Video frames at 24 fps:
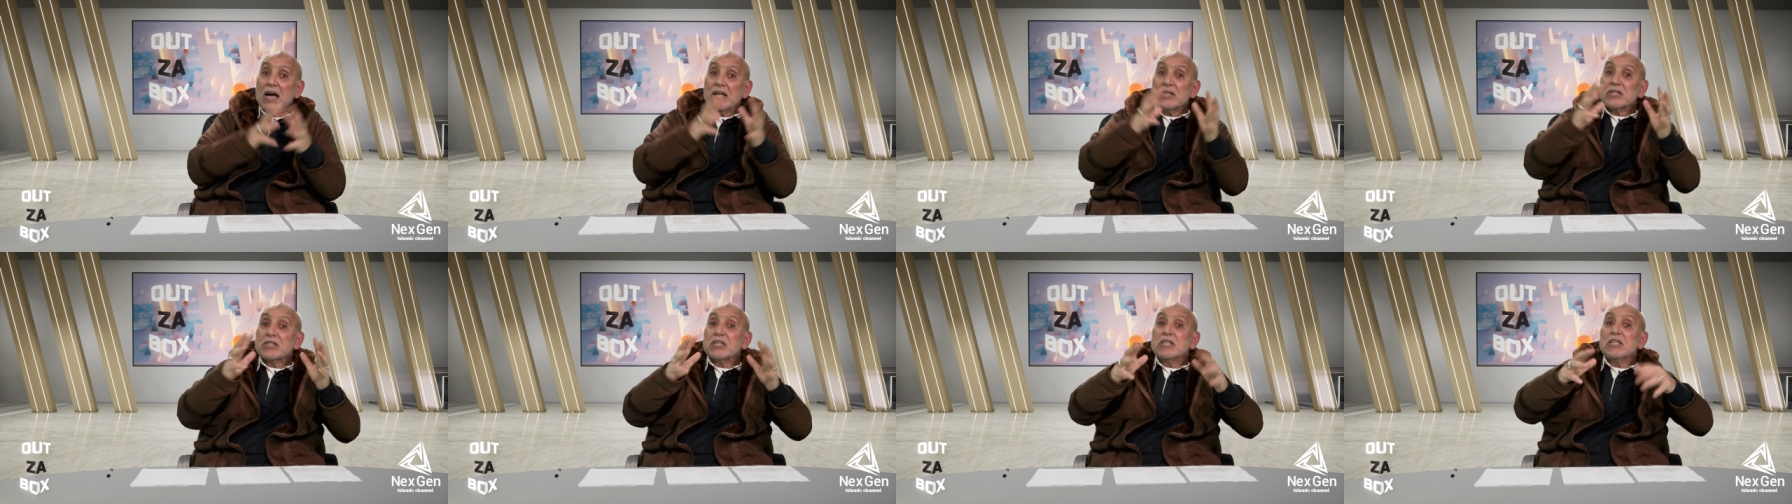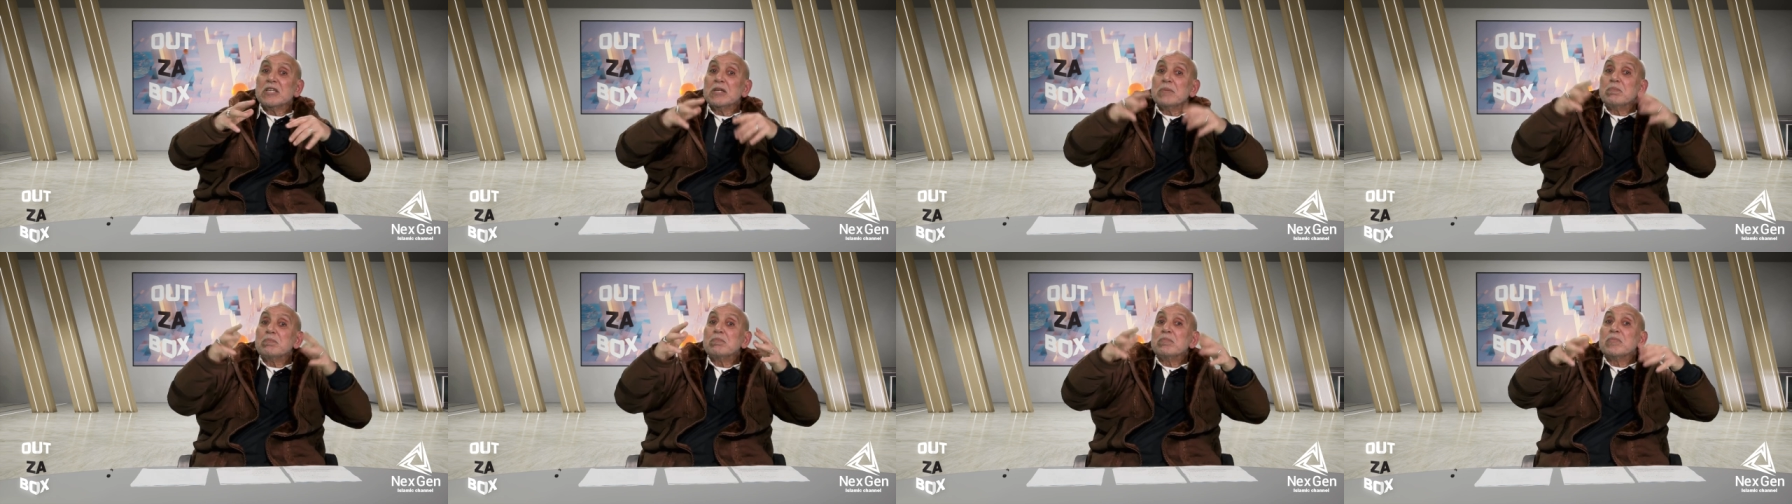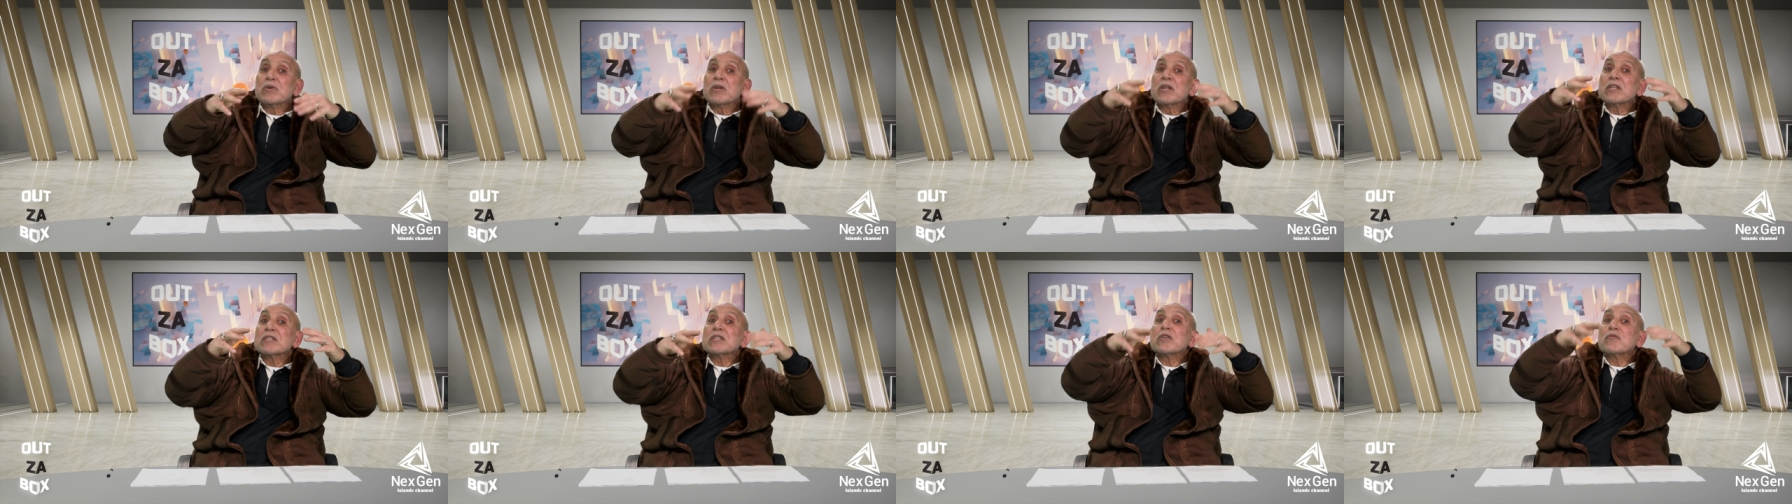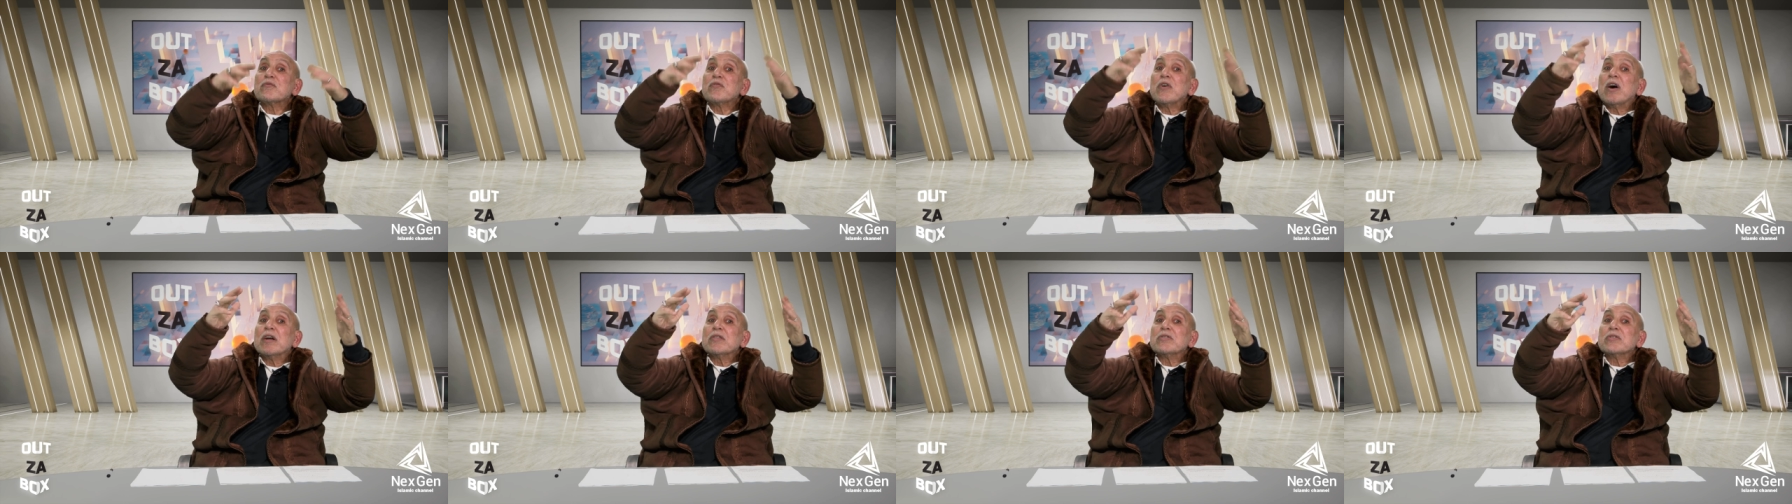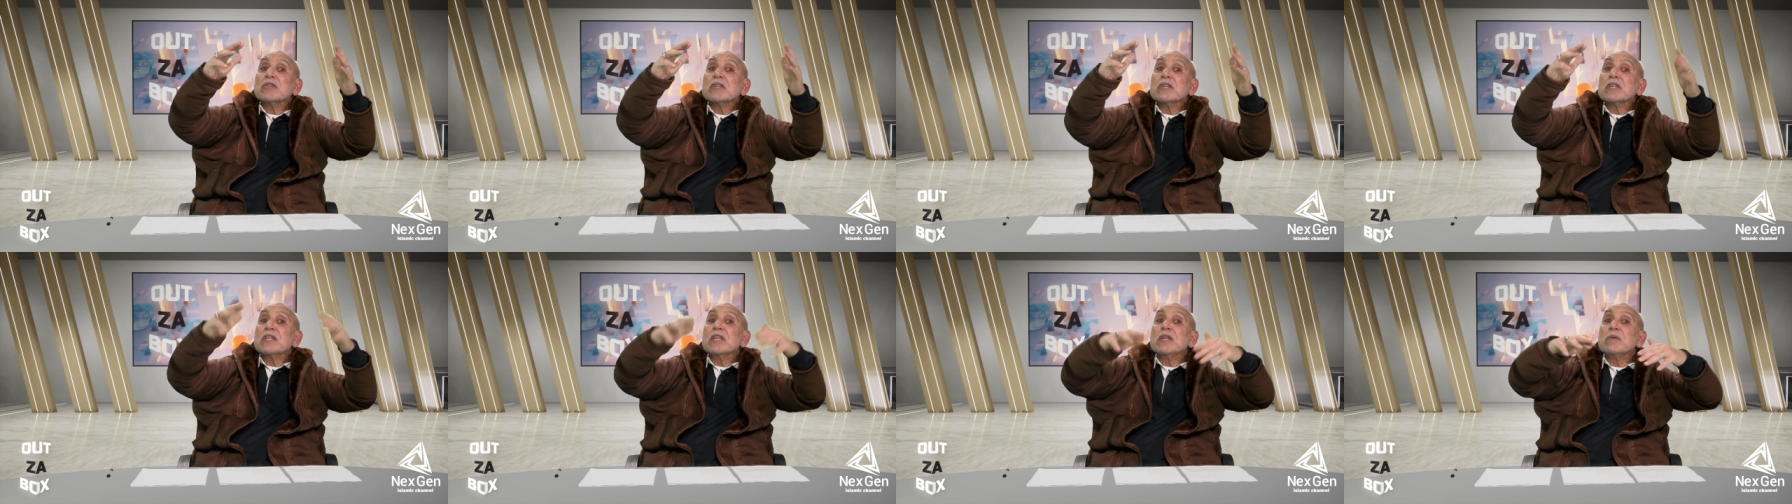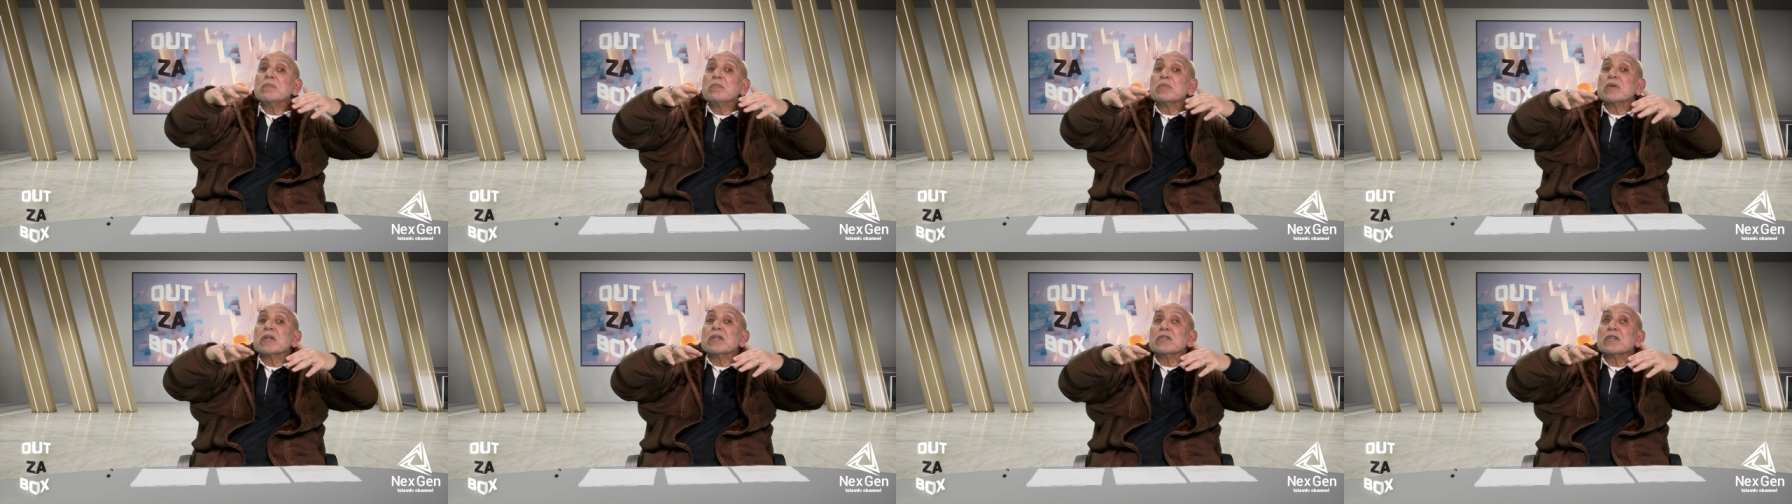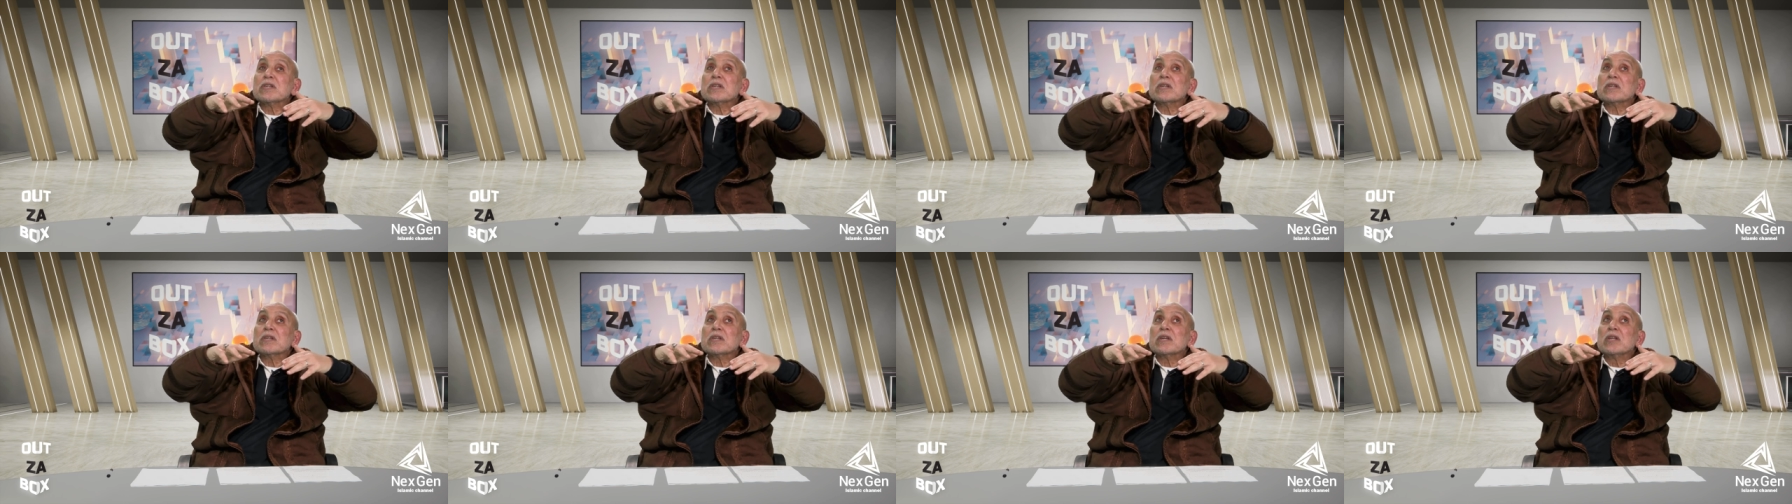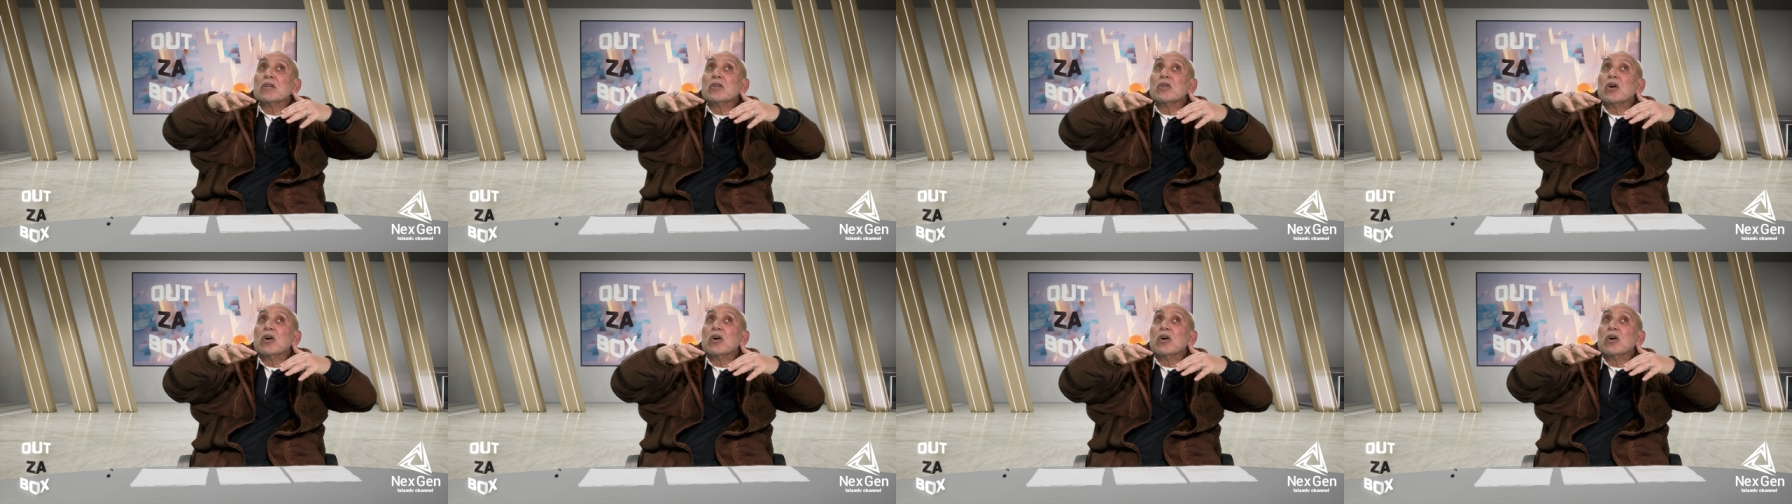And keep raising fund, keep raising